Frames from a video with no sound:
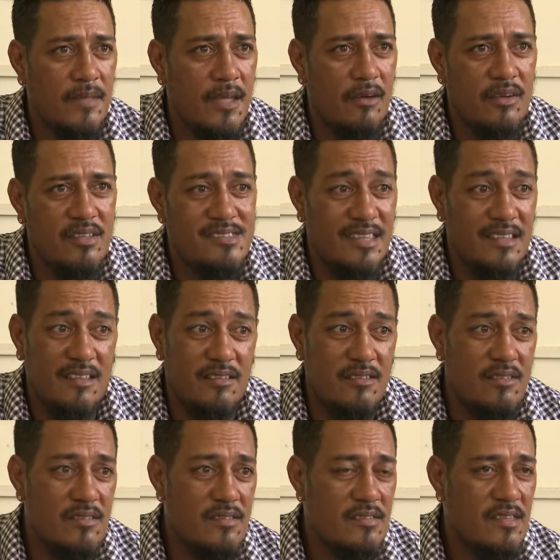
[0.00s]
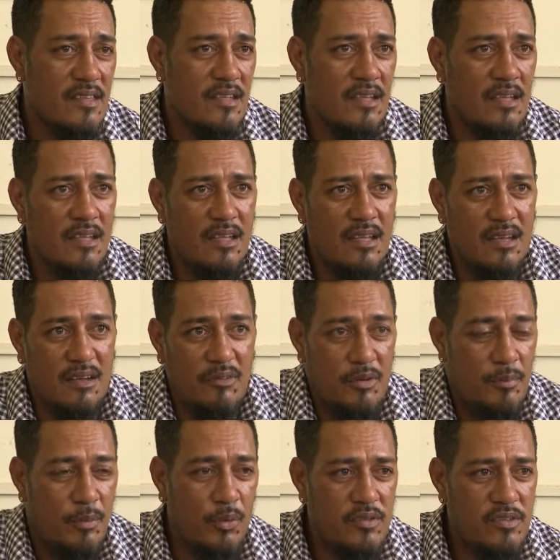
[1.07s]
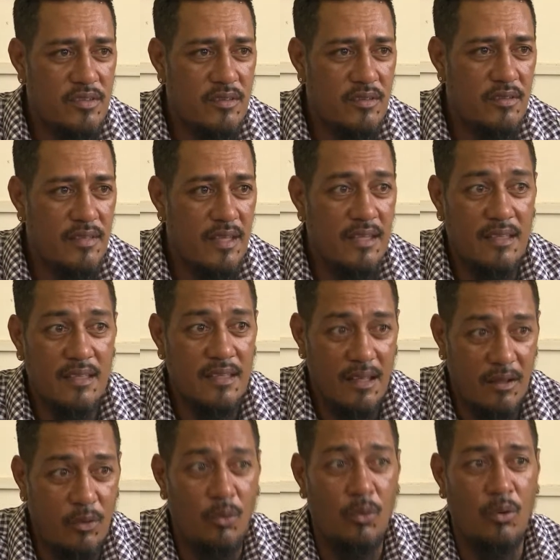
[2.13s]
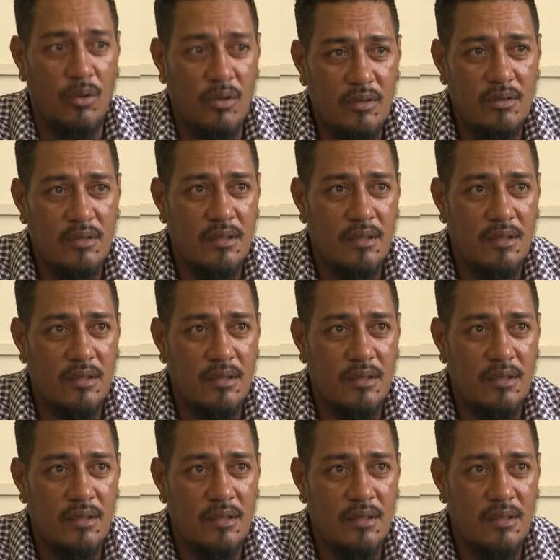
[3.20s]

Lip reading: our attendance reports, they are all